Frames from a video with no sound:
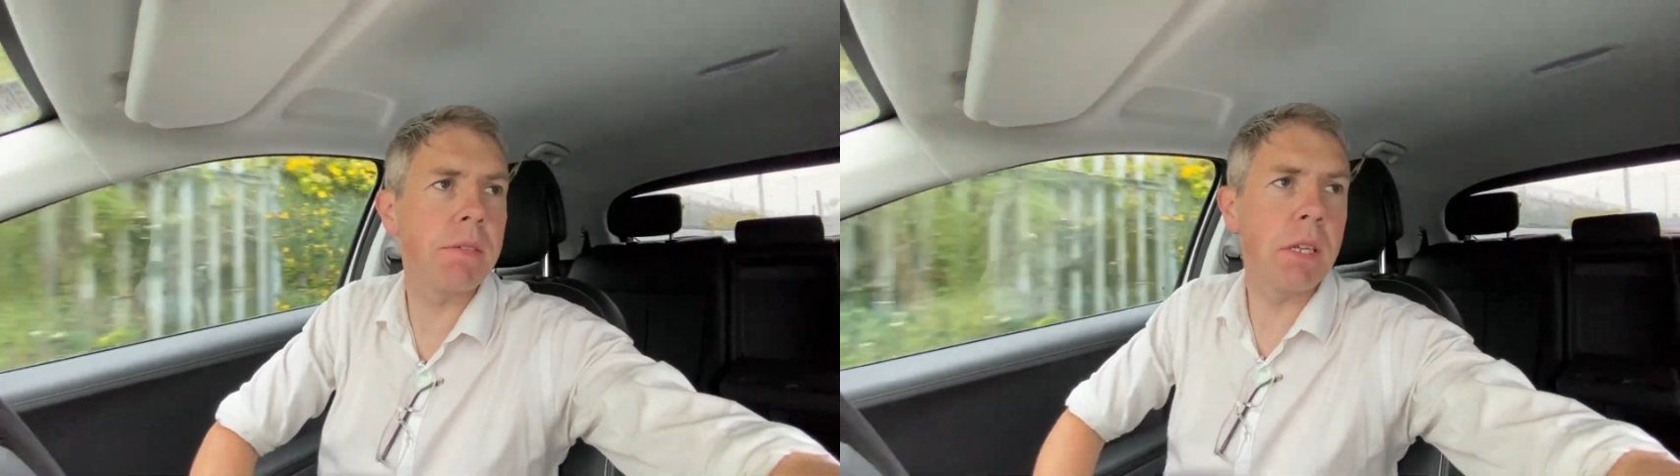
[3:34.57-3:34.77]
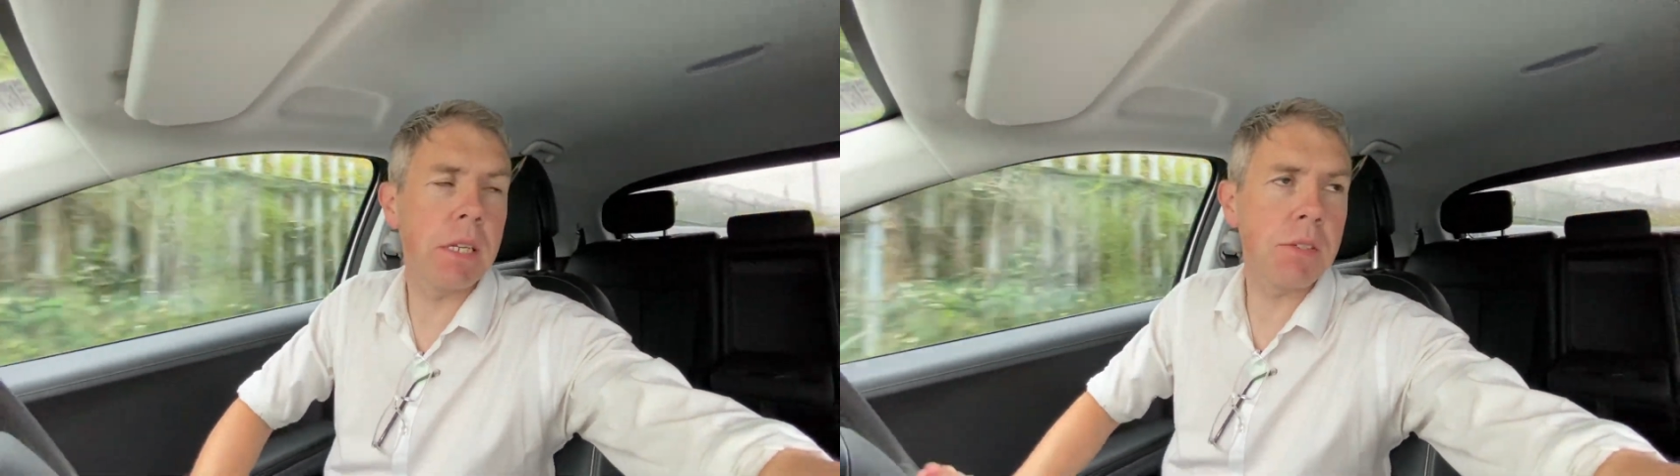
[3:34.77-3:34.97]

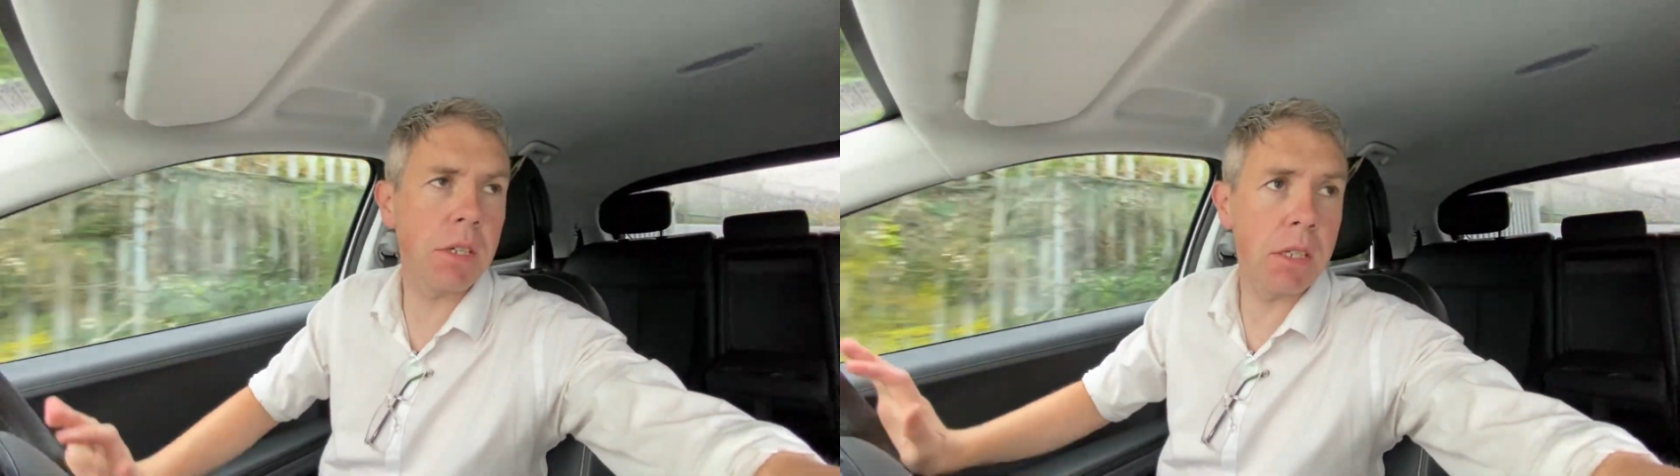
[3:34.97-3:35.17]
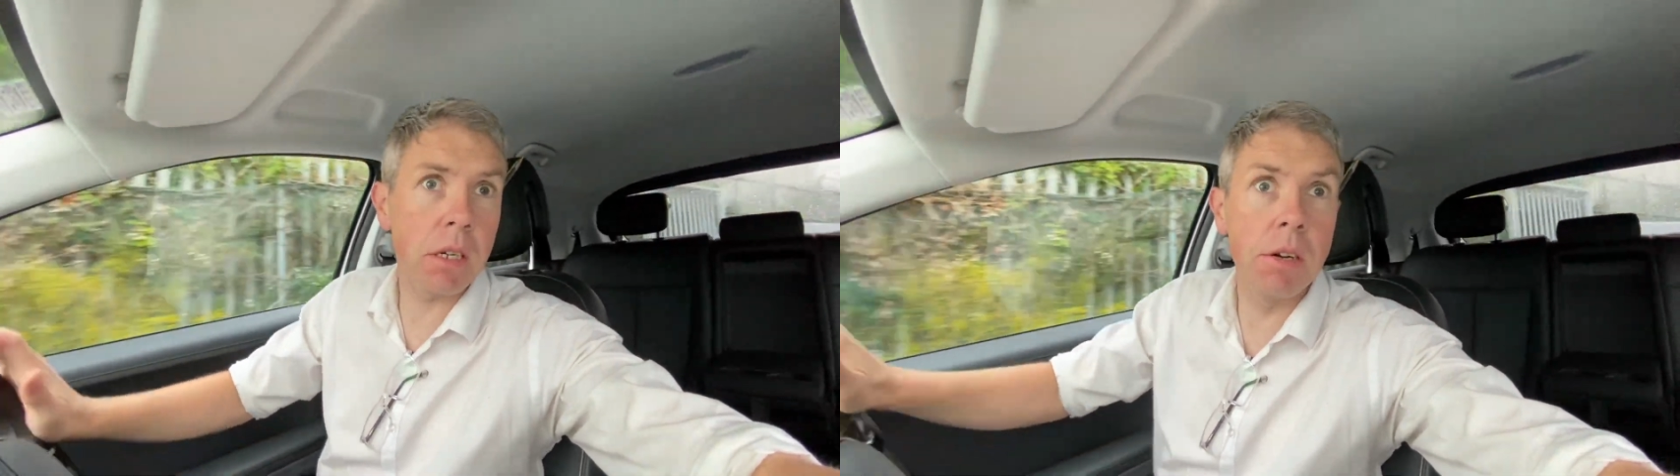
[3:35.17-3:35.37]

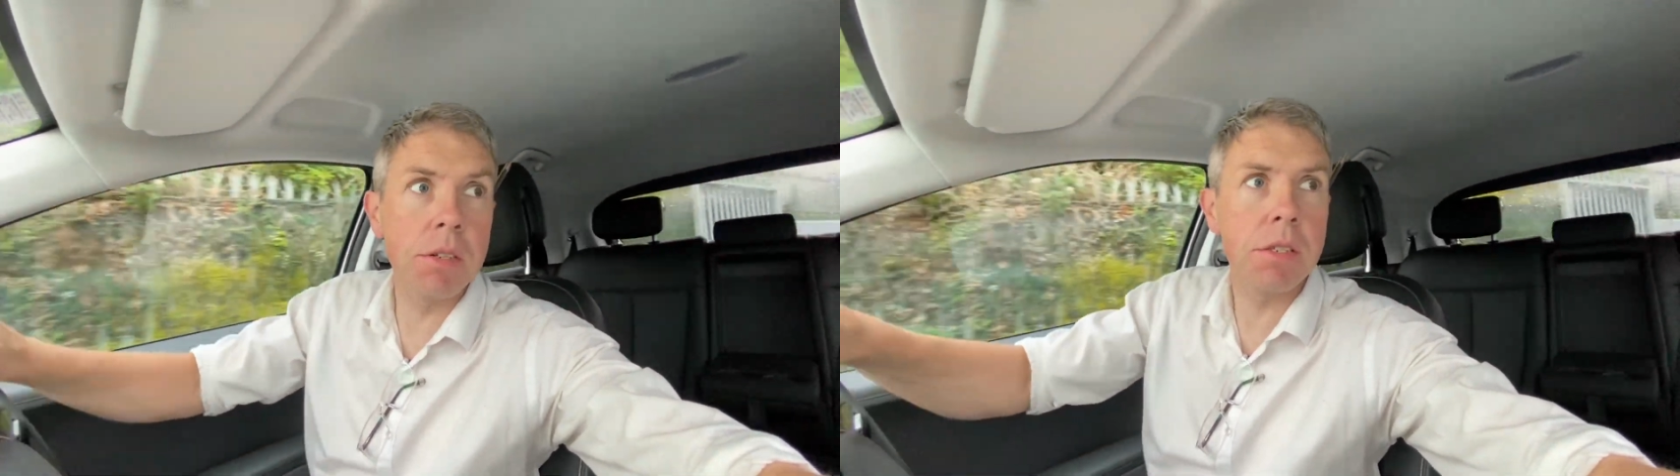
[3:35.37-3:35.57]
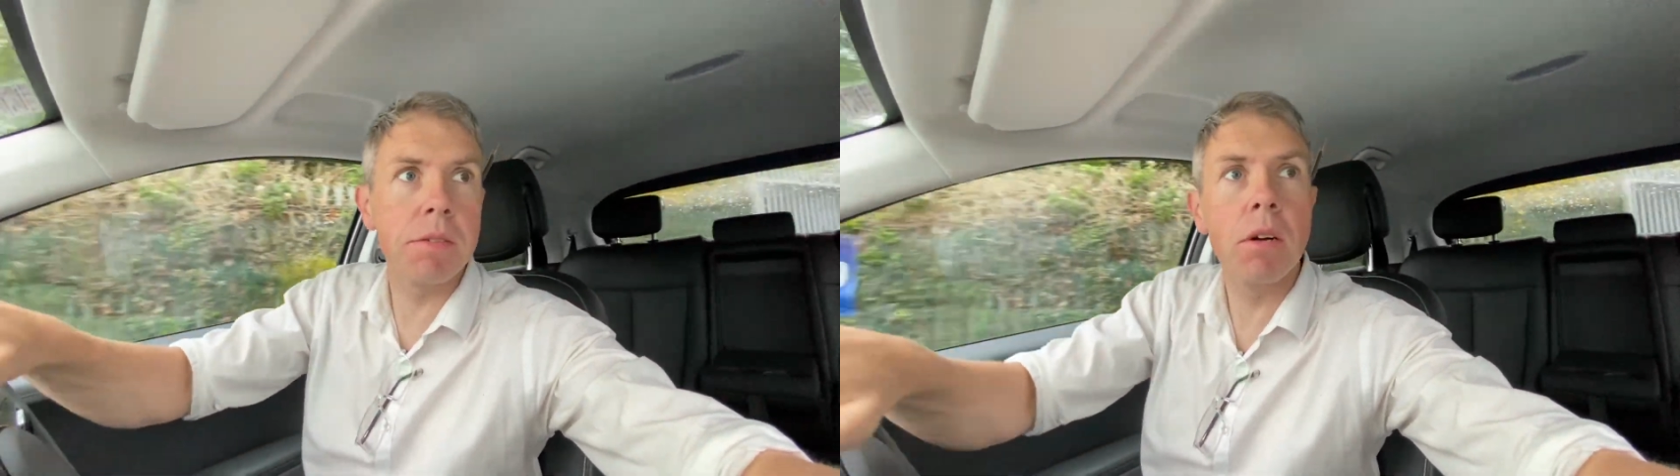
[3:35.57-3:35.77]
electrical
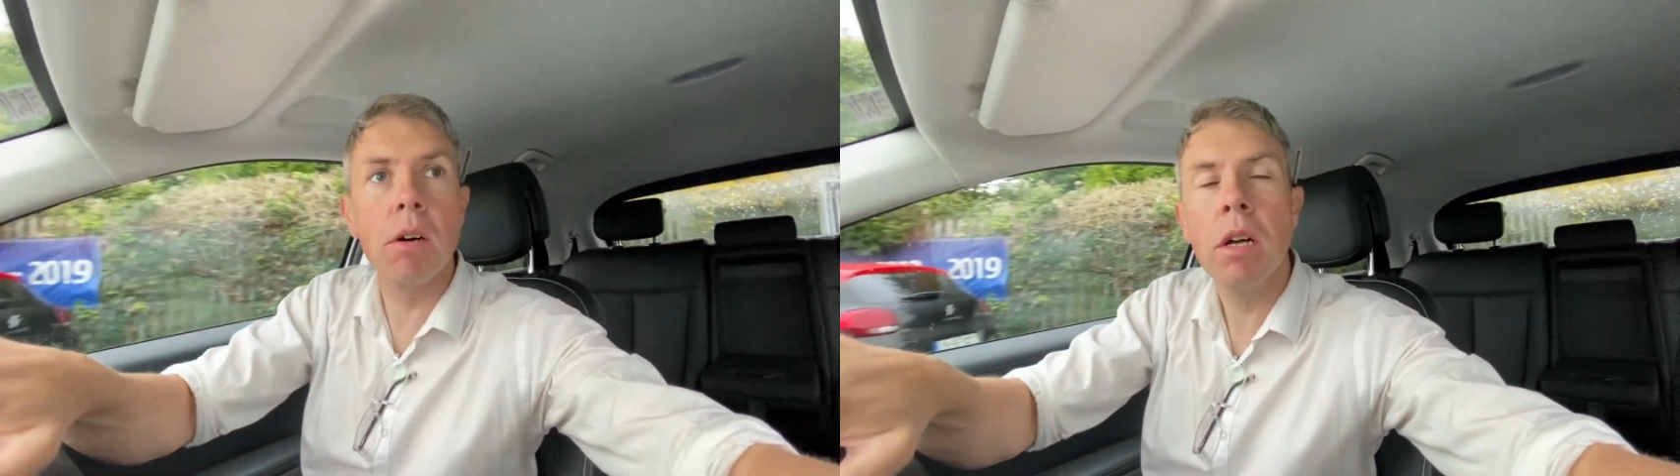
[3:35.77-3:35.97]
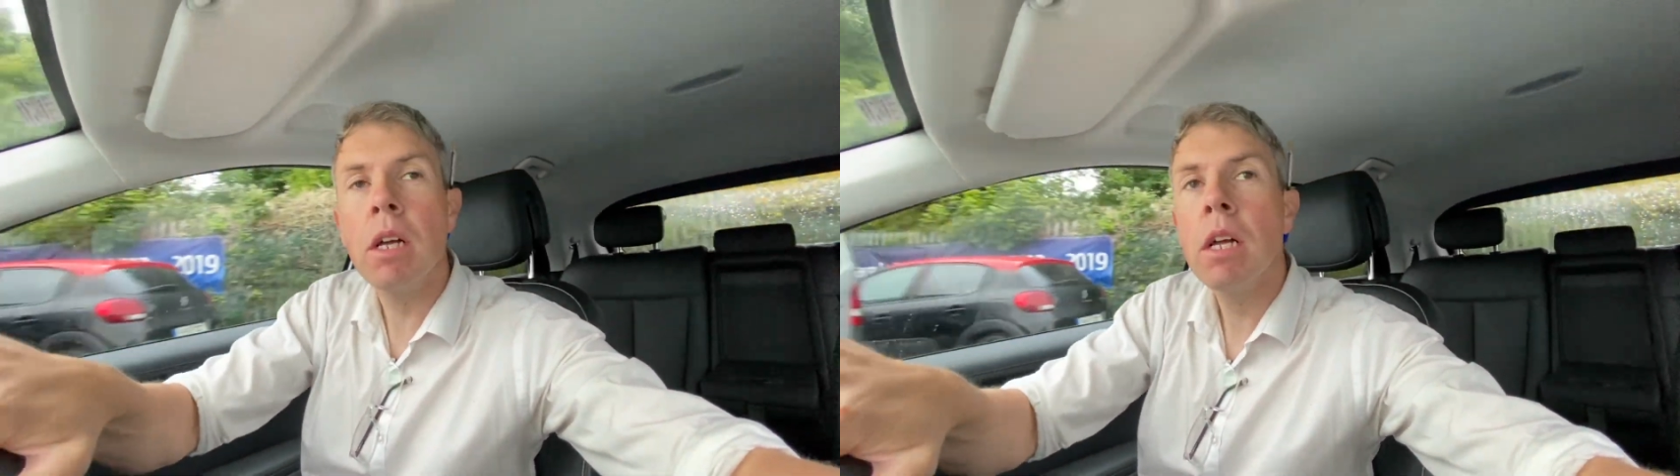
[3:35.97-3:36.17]
current to flow.